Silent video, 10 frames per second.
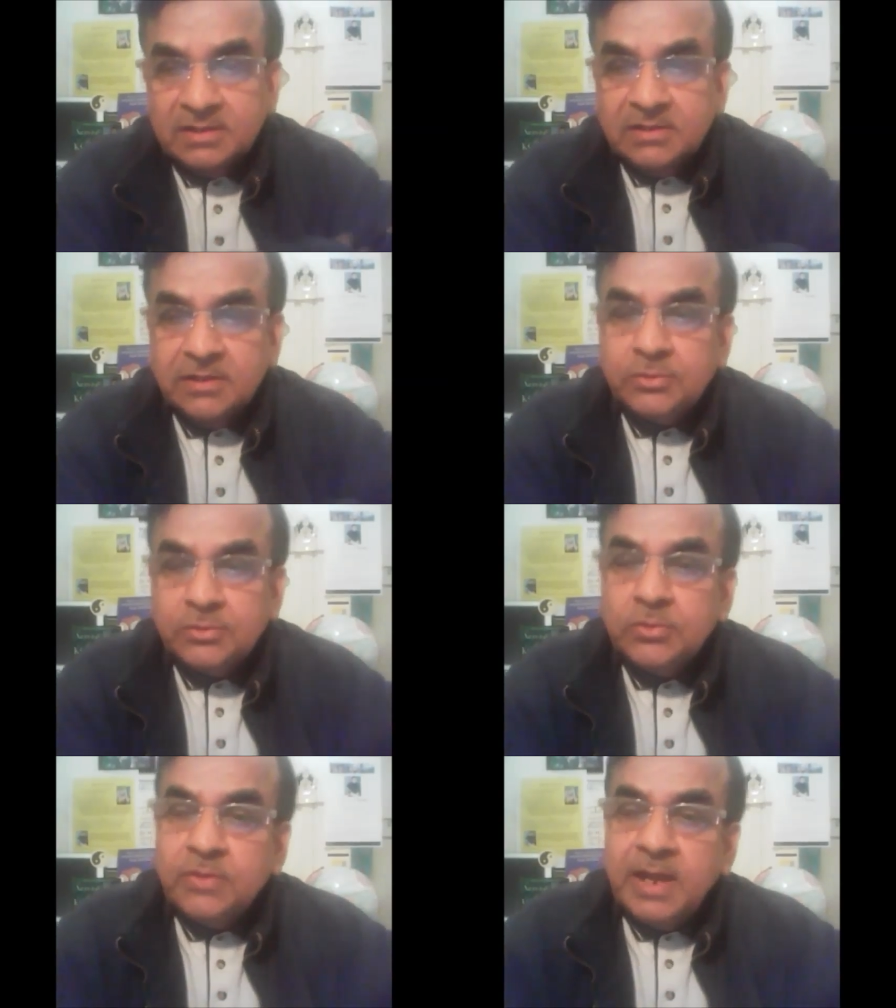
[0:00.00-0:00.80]
The
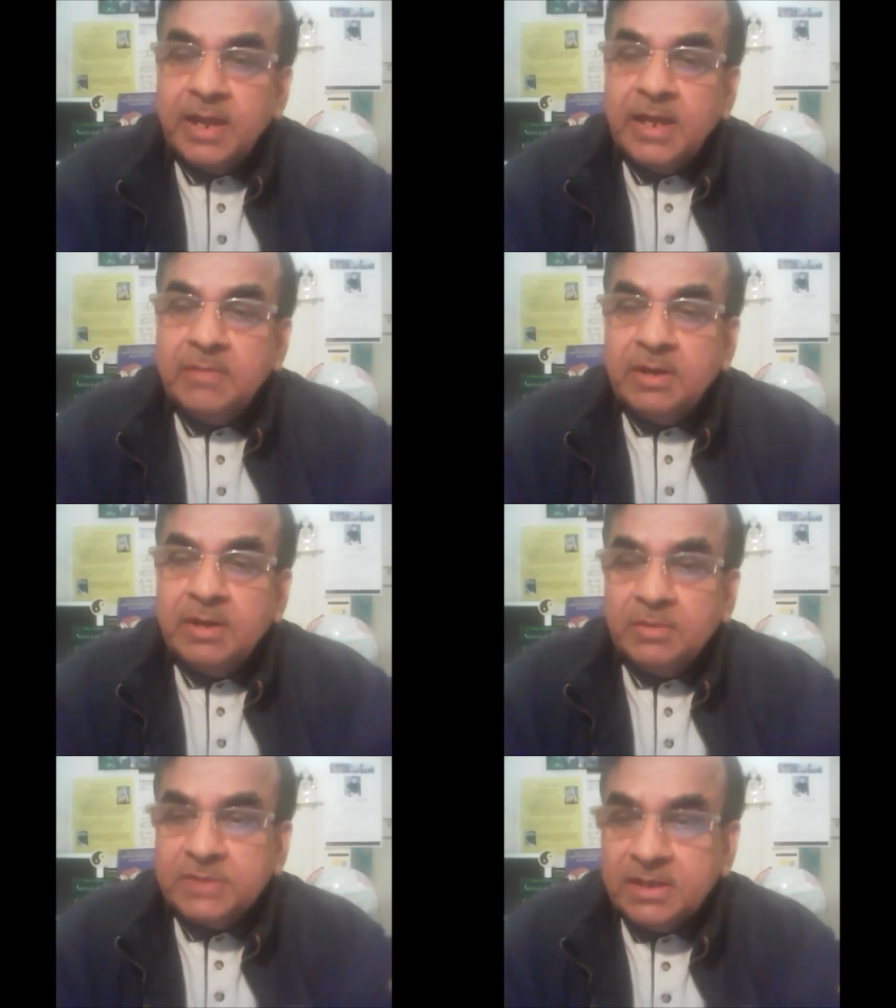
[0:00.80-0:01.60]
true aim and
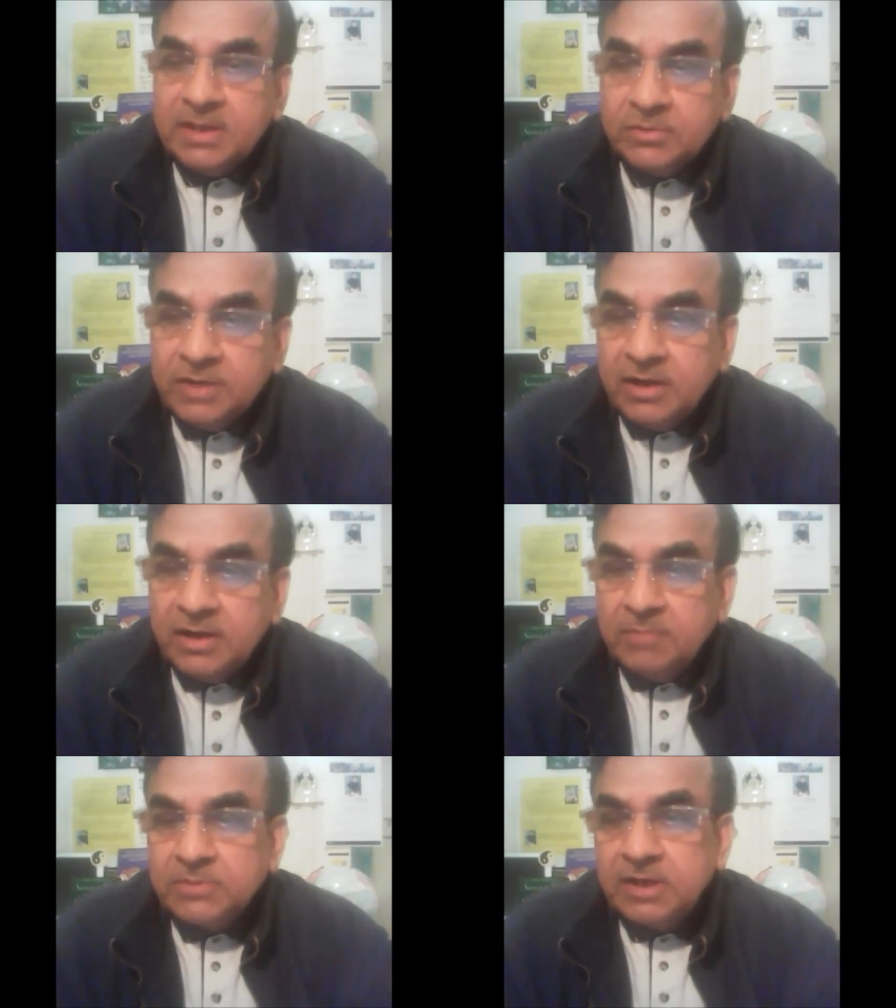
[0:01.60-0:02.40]
object
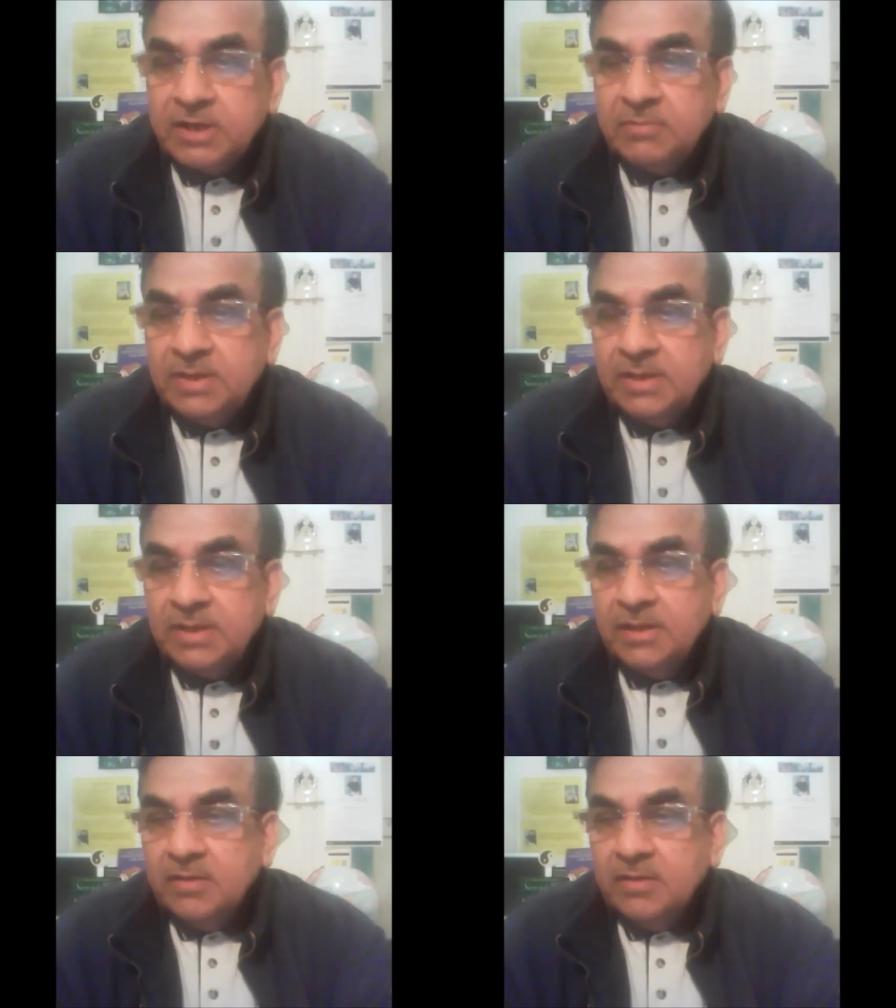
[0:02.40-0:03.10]
whereof shall be